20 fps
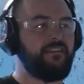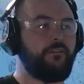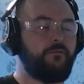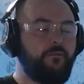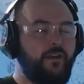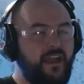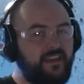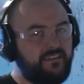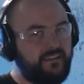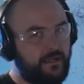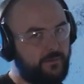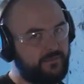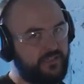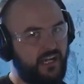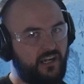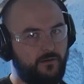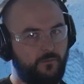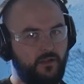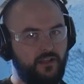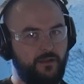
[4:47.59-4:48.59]
the fact that I'm
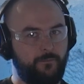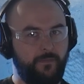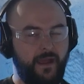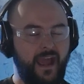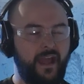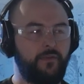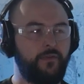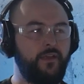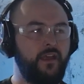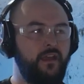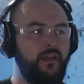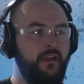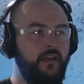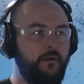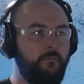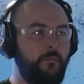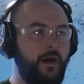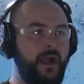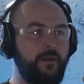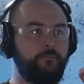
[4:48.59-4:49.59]
terrible at math,
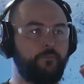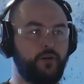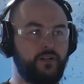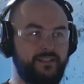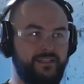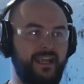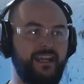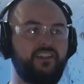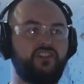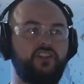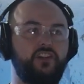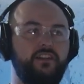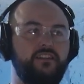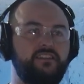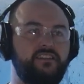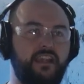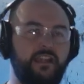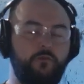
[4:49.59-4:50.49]
my predictions